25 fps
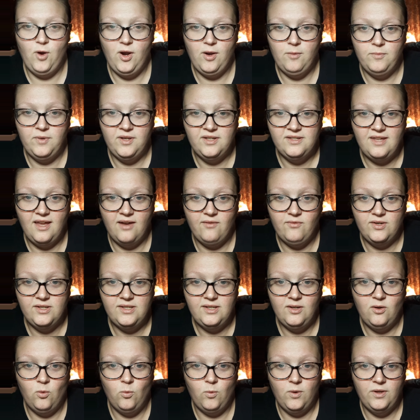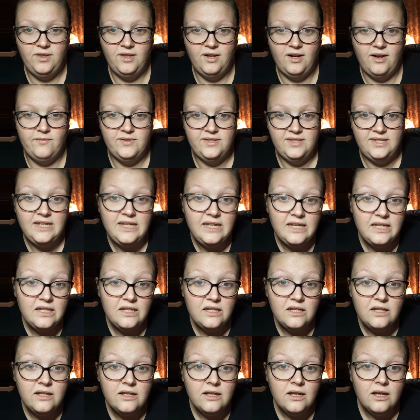Because every single one that I've
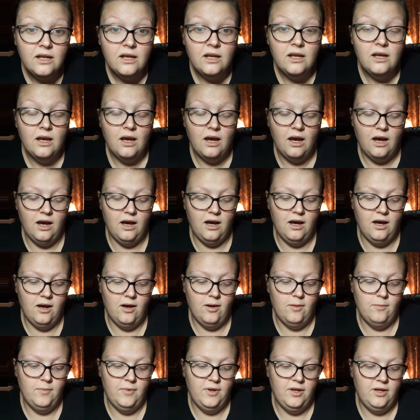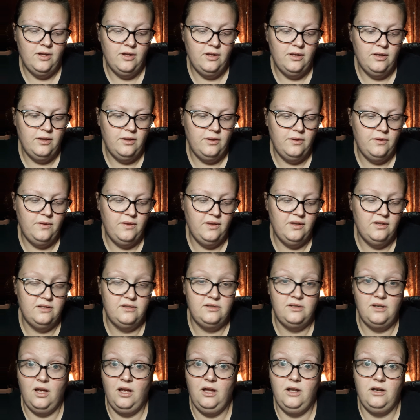seen, that is
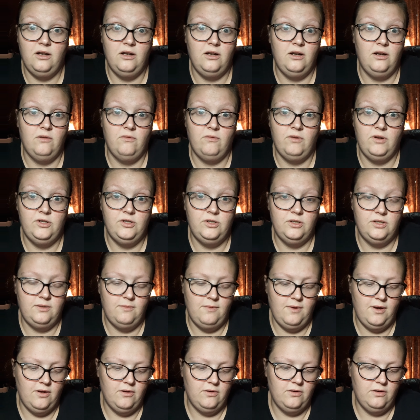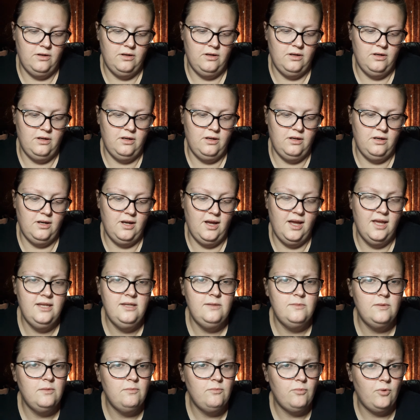not an outrageous amount,
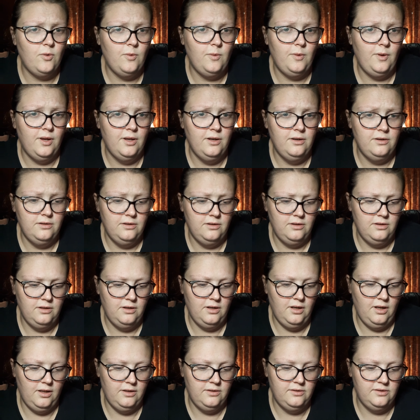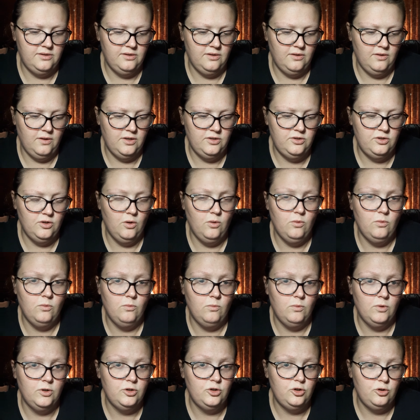has been broken. And so I don't
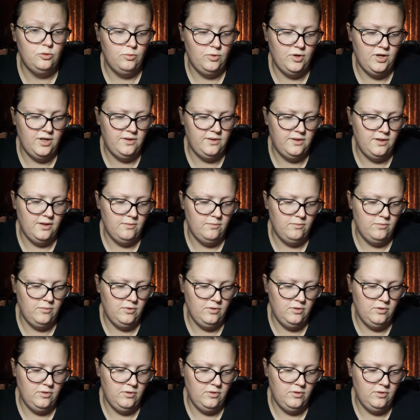want to break them.